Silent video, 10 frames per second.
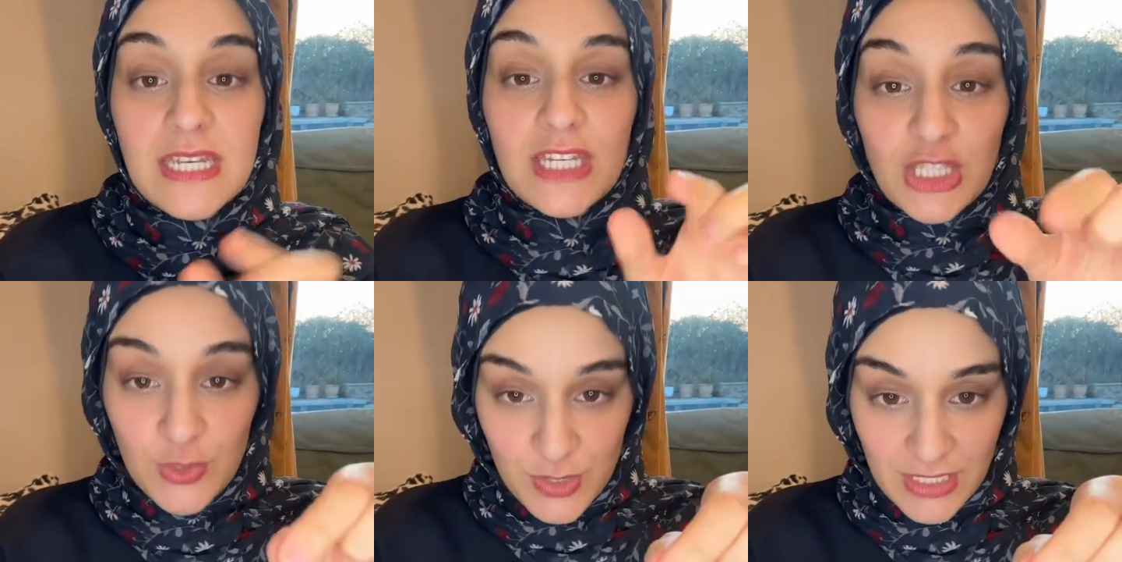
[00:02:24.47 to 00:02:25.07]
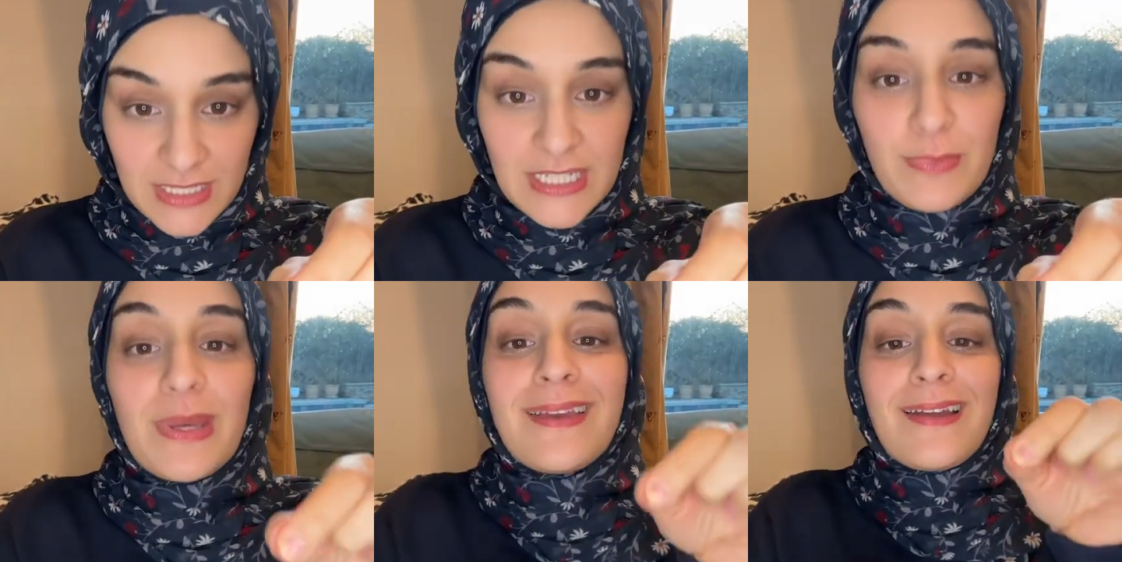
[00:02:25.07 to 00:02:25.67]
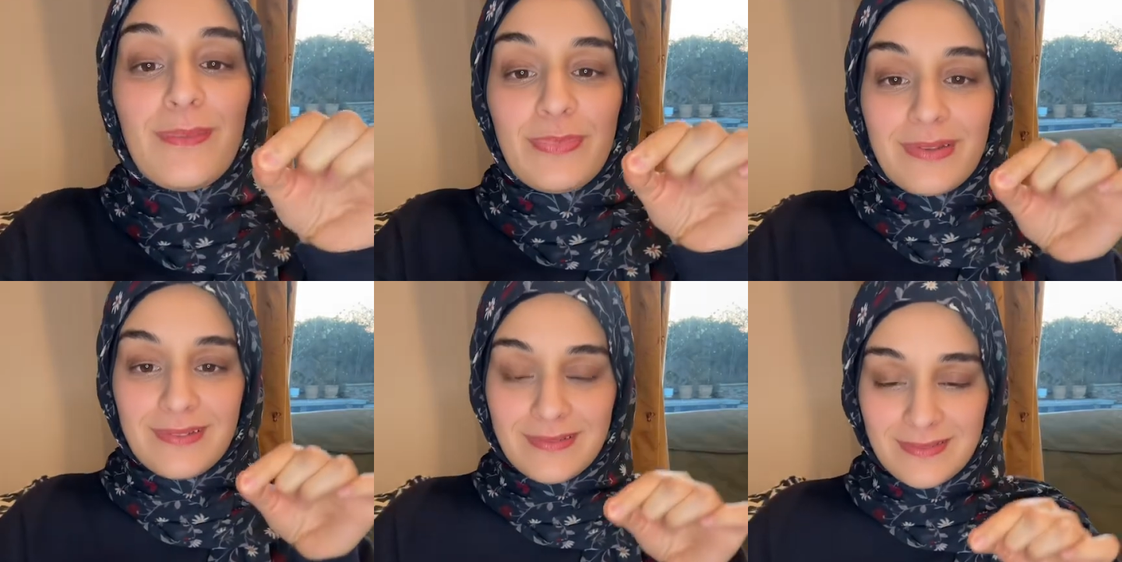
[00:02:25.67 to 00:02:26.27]
You still need to pick it up
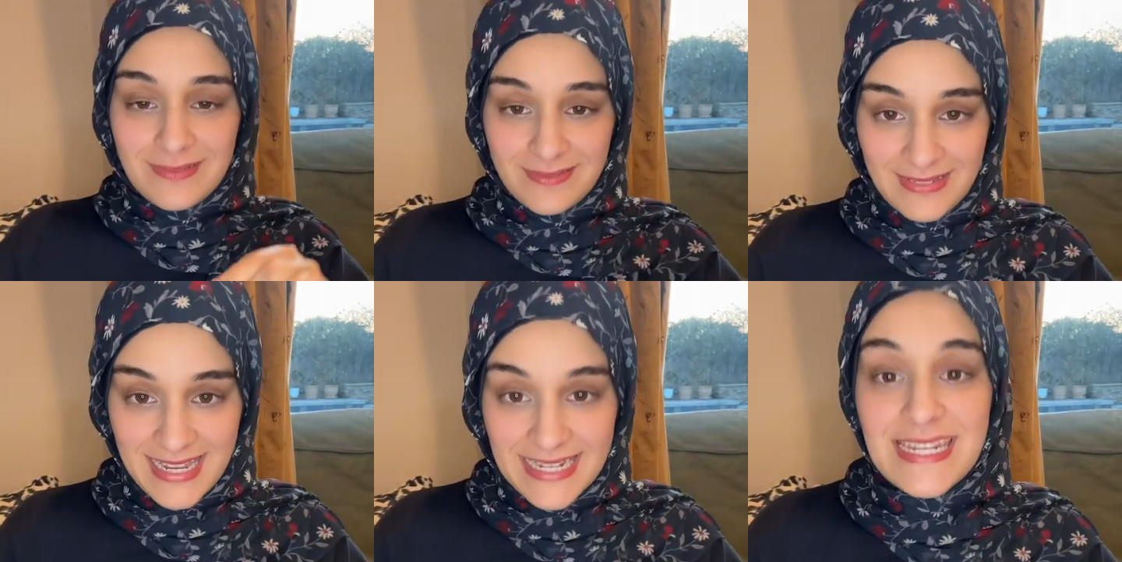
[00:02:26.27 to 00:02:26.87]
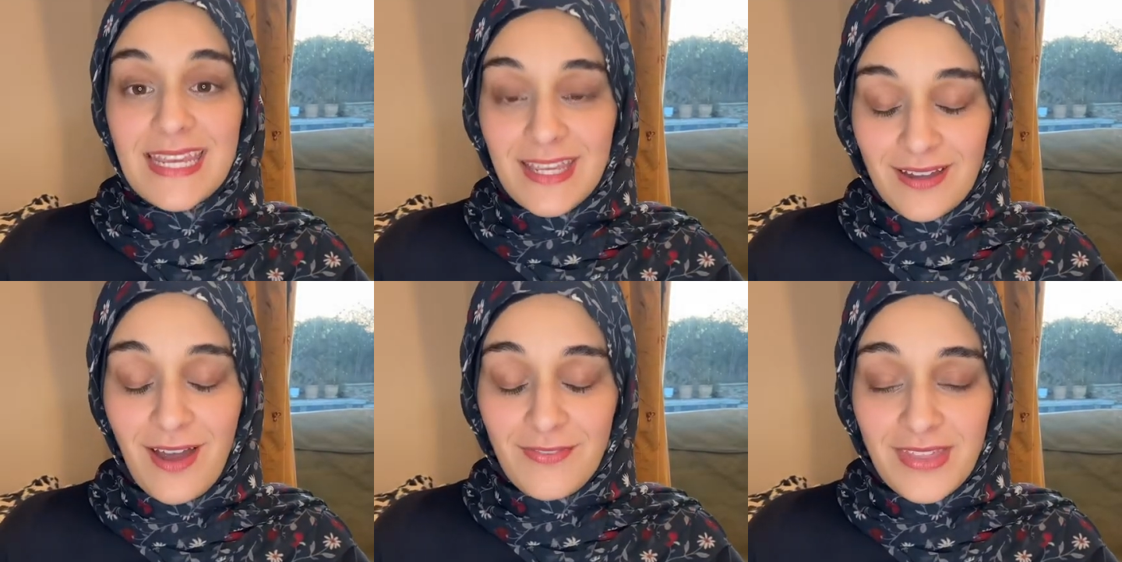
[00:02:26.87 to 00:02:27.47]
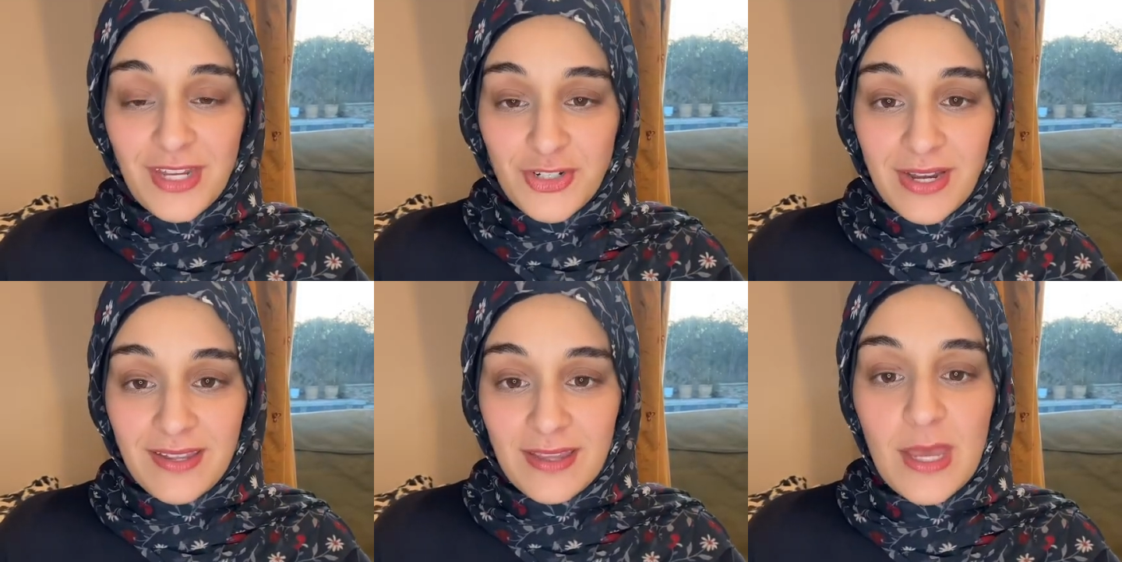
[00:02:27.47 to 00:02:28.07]
and take it off that tray,
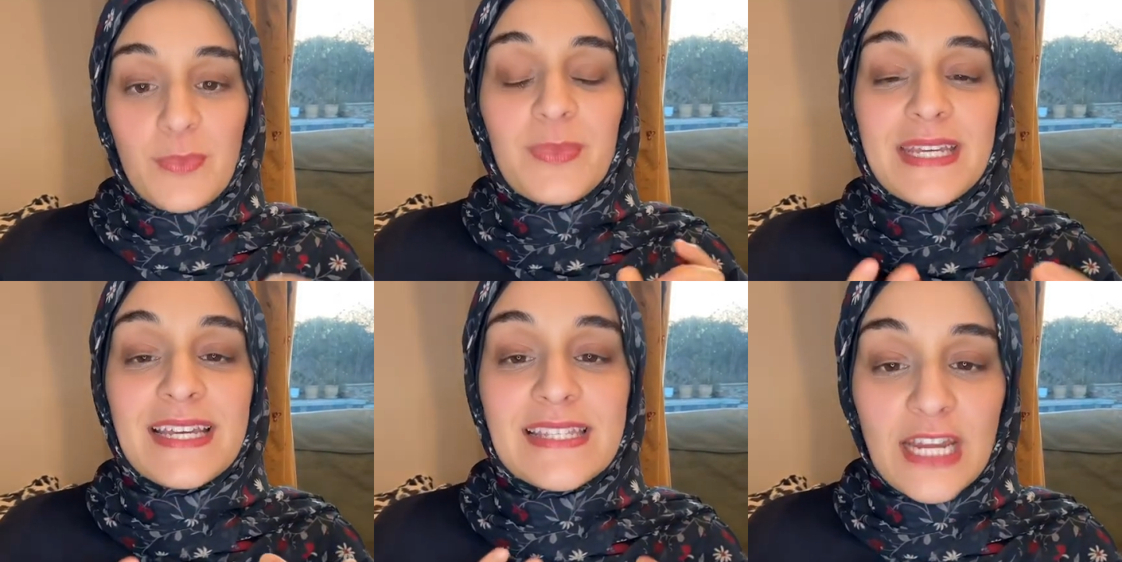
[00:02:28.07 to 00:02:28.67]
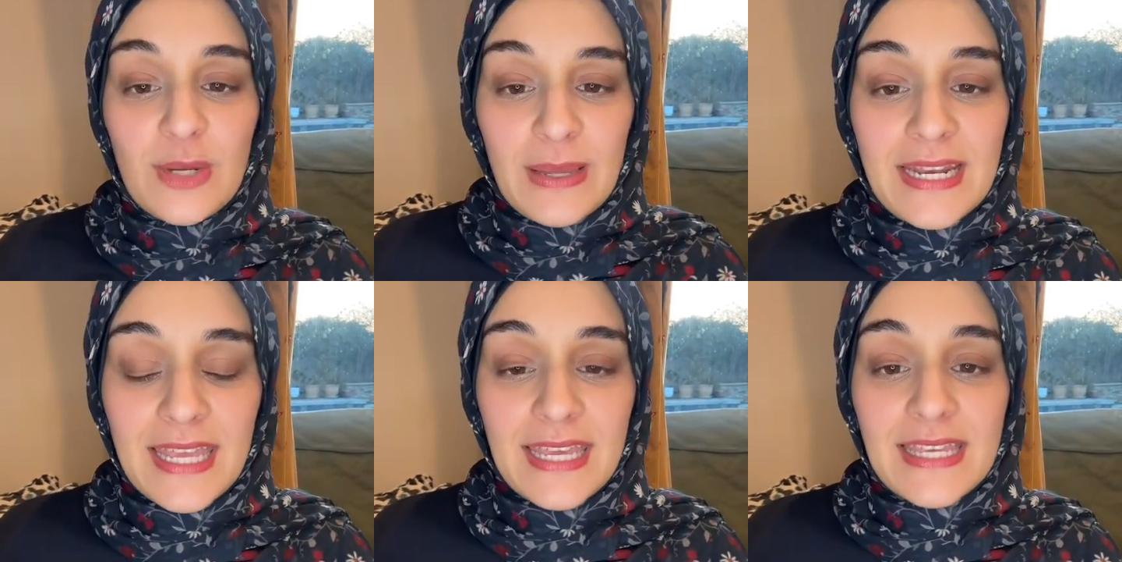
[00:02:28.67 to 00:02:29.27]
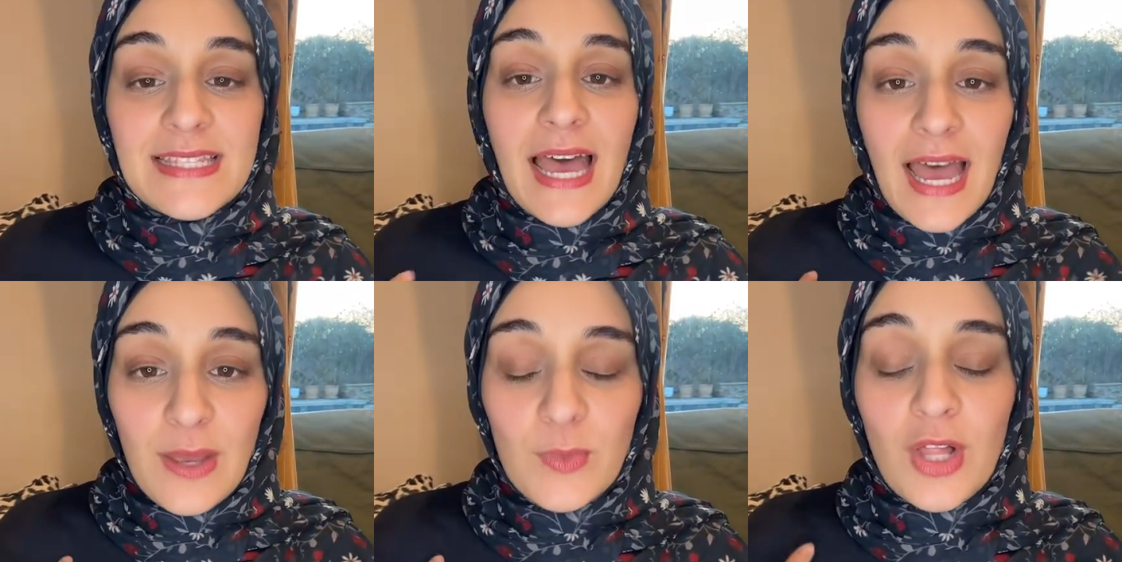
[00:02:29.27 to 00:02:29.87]
because Arab etiquette is I
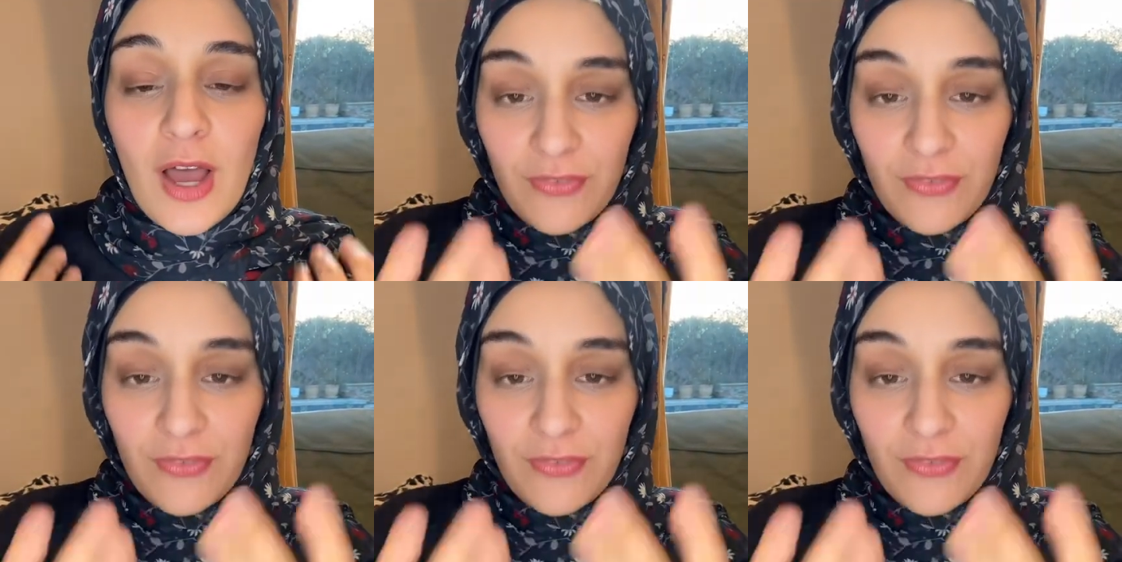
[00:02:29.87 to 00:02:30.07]
will offer